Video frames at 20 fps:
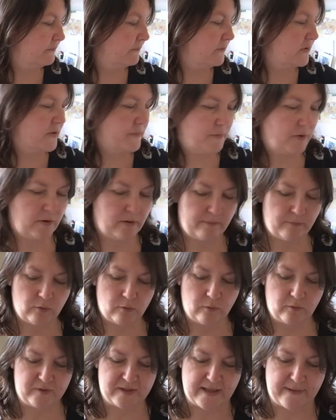Just put the
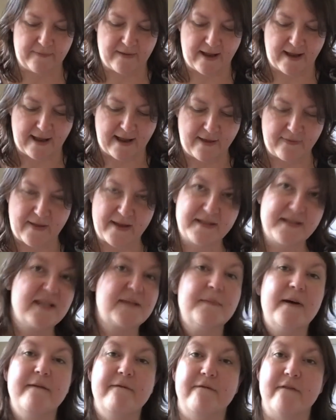ball down there, and that
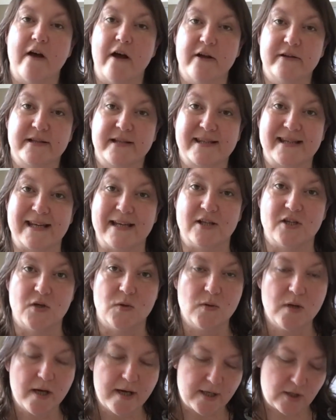is my Vertices
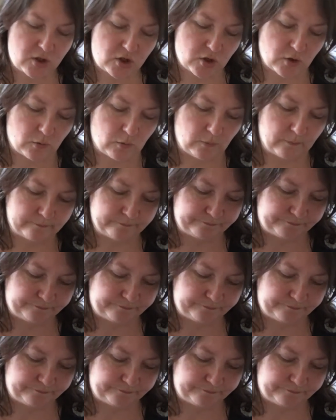Unite shawl.